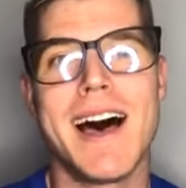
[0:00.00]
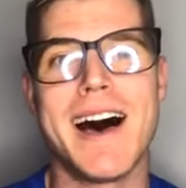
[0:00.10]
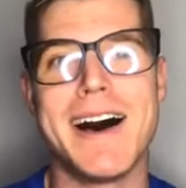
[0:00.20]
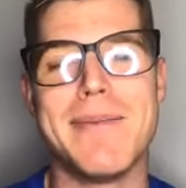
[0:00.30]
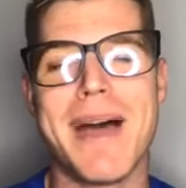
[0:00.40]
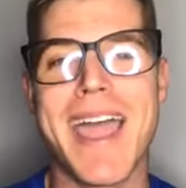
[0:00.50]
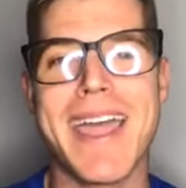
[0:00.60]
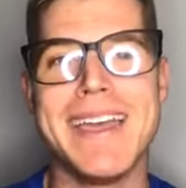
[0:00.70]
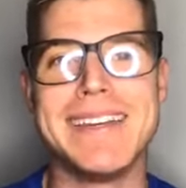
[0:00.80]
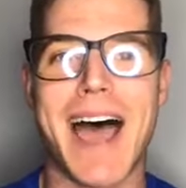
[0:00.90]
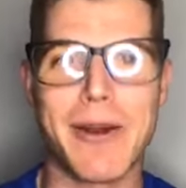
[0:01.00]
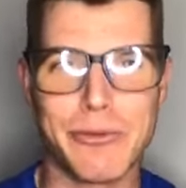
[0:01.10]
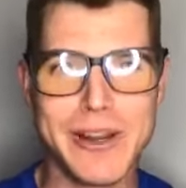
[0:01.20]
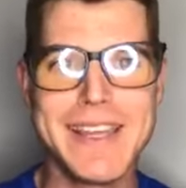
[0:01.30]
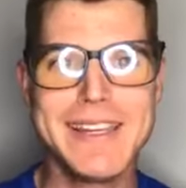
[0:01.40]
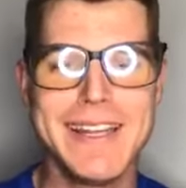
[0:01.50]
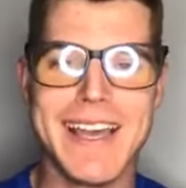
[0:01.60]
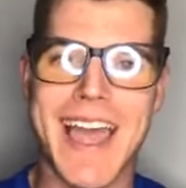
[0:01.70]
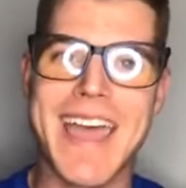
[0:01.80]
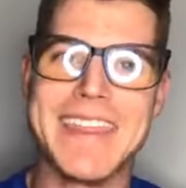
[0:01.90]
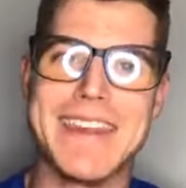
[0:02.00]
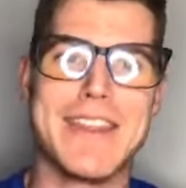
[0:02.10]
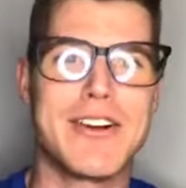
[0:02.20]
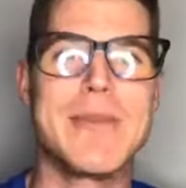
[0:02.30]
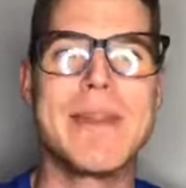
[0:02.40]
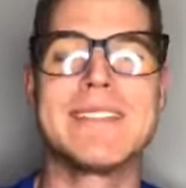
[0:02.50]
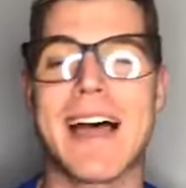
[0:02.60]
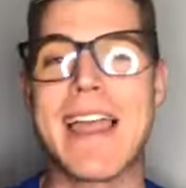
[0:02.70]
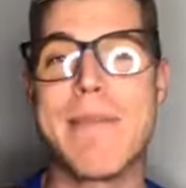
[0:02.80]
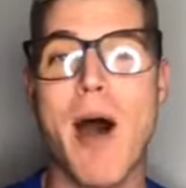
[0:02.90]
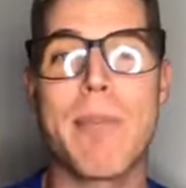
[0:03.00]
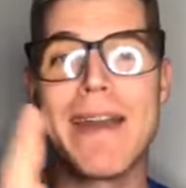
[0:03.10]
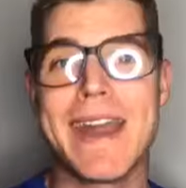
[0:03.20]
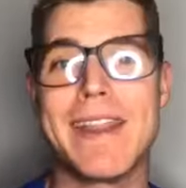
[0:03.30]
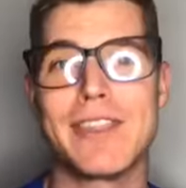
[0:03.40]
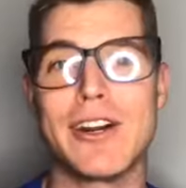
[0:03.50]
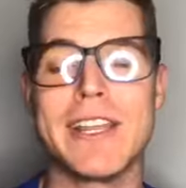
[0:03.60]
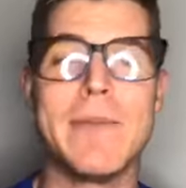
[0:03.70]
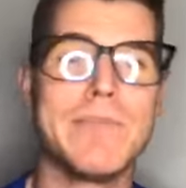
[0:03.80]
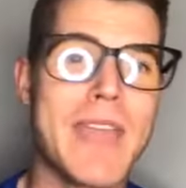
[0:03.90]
Um, and I read, and then in 30 minutes I am out by 9:30.